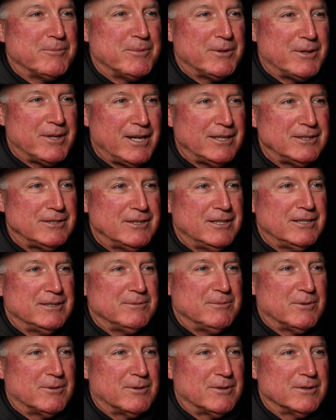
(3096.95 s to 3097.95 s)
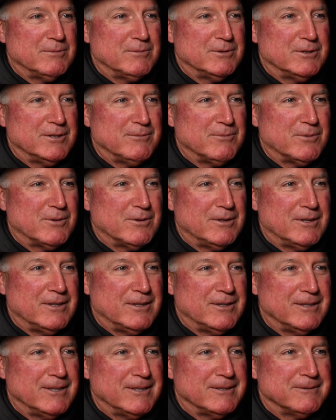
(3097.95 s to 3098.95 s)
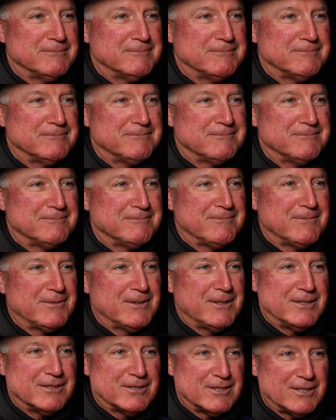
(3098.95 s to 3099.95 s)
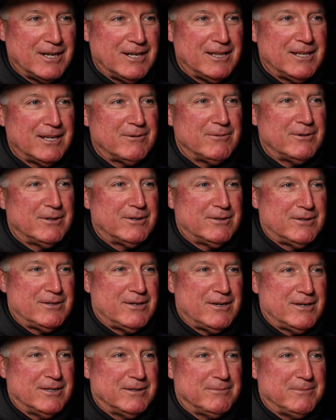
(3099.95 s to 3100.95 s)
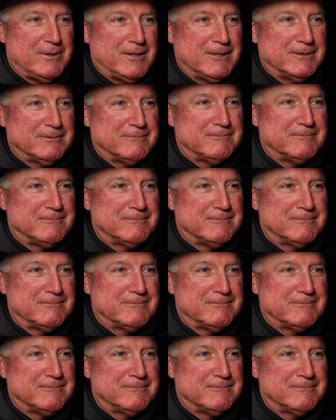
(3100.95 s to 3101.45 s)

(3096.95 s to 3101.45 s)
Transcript: But that changed my horsemanship more than anything. And it's kind of like what you're talking about.